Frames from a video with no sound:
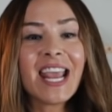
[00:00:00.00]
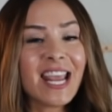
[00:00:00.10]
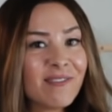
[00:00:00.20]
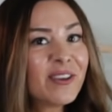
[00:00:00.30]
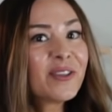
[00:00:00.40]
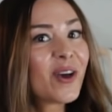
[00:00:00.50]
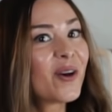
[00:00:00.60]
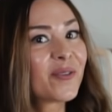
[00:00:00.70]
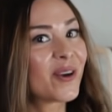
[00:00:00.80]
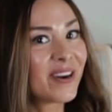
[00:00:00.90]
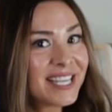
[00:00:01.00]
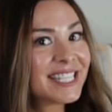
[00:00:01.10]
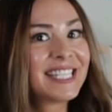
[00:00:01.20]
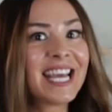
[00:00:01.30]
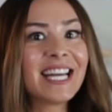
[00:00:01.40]
Even though there
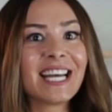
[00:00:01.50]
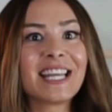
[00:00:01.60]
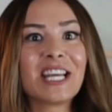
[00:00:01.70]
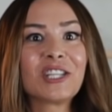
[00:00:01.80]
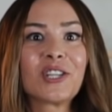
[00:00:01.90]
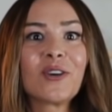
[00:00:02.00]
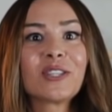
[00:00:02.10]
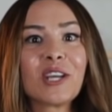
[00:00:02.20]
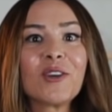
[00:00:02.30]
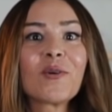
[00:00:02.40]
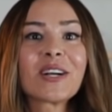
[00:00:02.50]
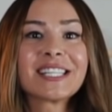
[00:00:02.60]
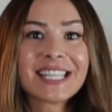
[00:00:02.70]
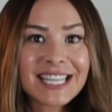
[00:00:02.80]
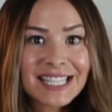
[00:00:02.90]
is data that shows that you are
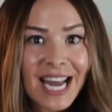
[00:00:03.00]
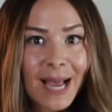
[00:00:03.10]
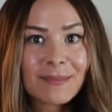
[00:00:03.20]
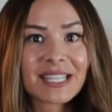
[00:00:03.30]
six times